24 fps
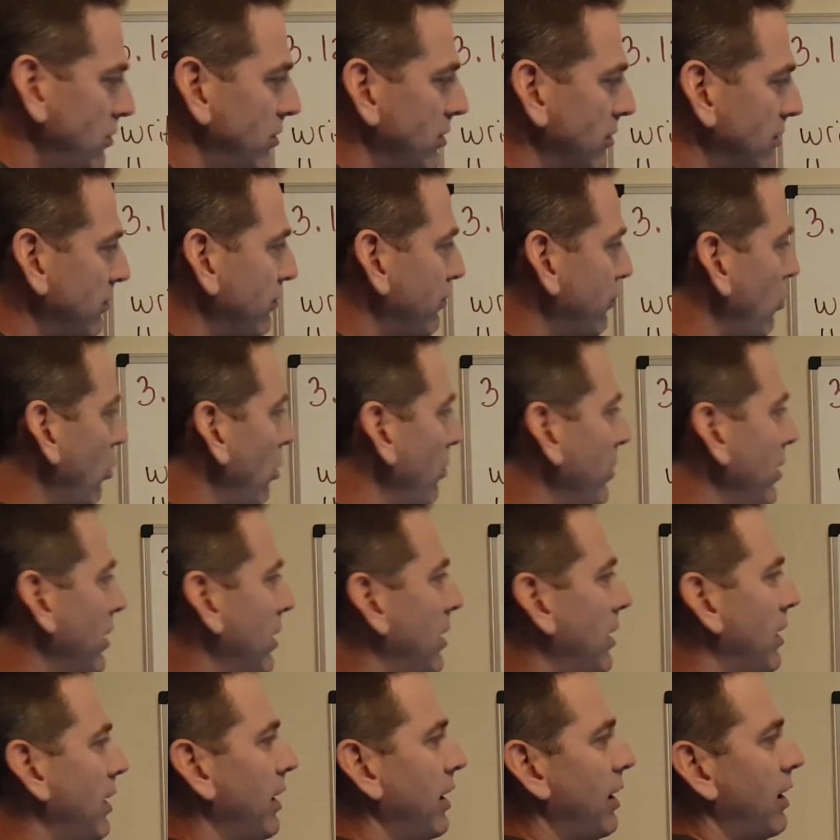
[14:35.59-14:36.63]
this
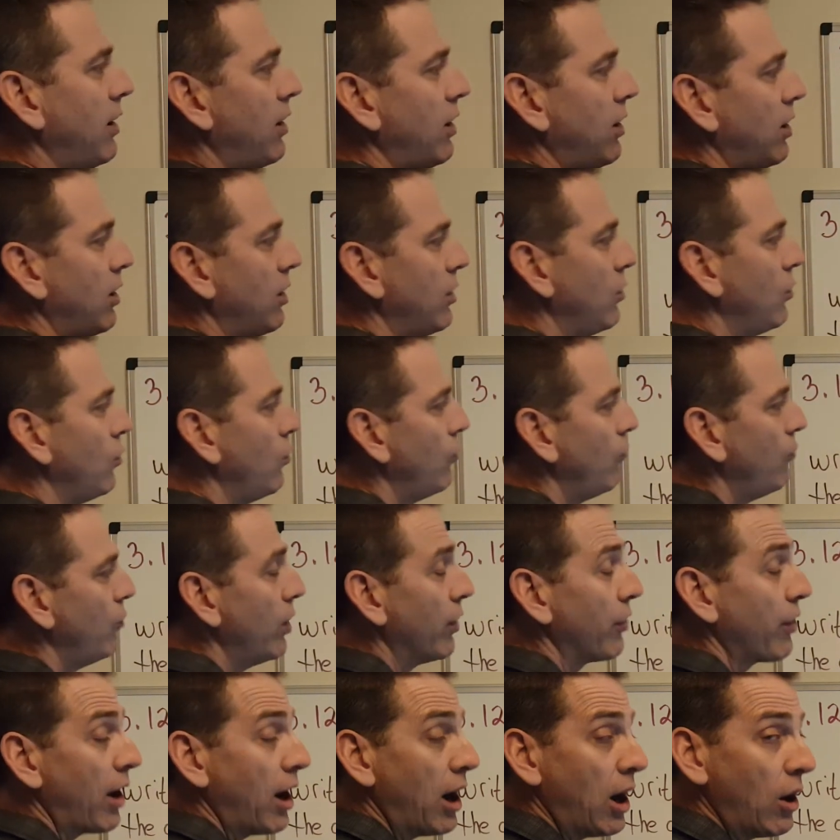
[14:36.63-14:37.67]
formula
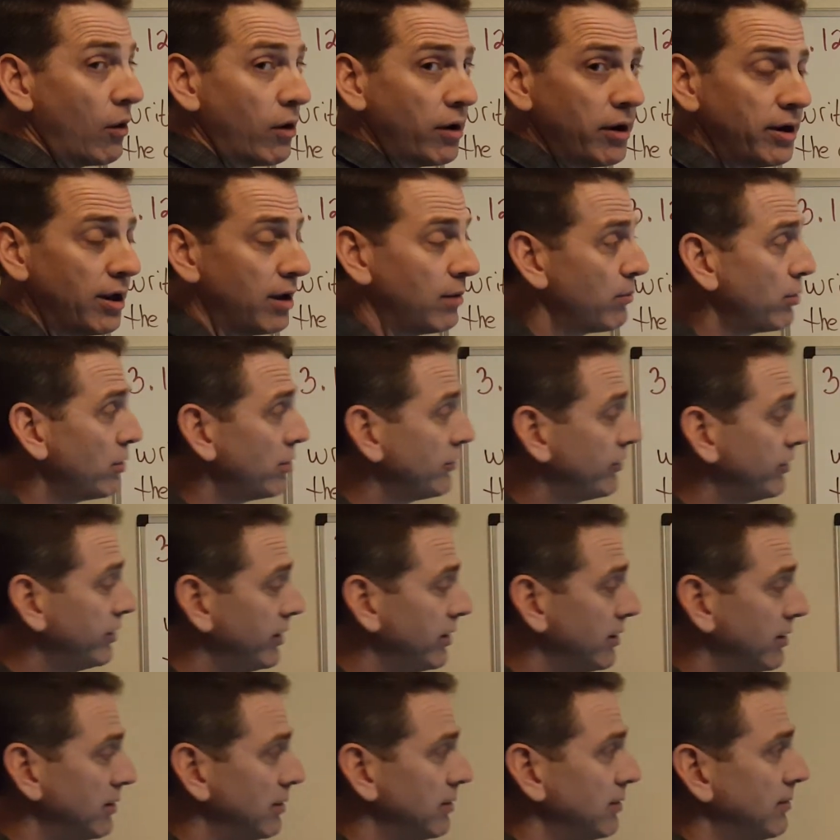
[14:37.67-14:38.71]
with our numbers
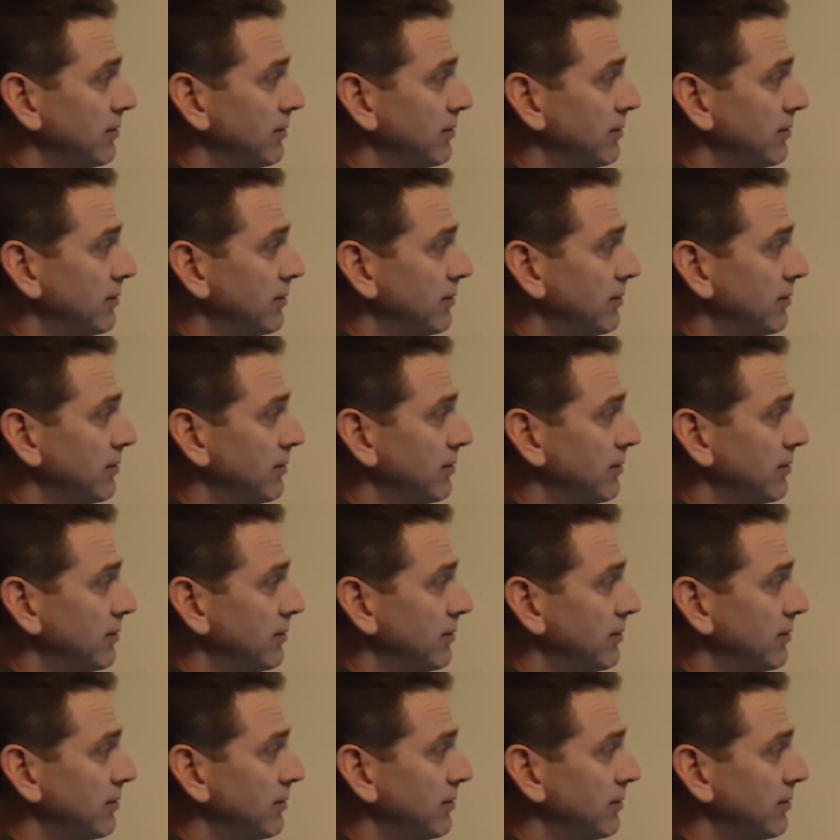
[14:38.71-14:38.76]
here.